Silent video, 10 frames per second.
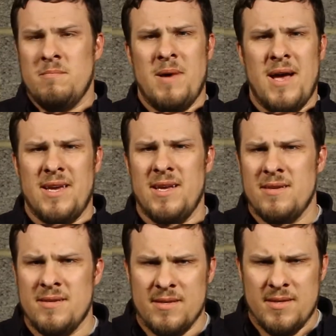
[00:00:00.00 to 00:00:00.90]
back
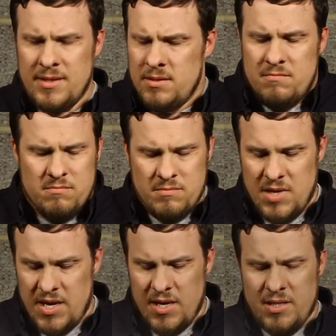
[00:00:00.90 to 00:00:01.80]
in.
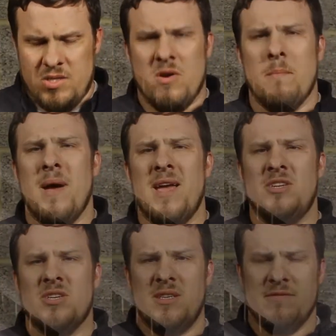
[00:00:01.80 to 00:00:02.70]
It's not a
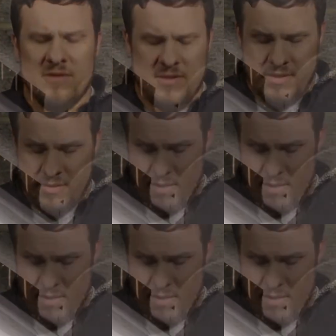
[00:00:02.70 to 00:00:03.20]
major difference,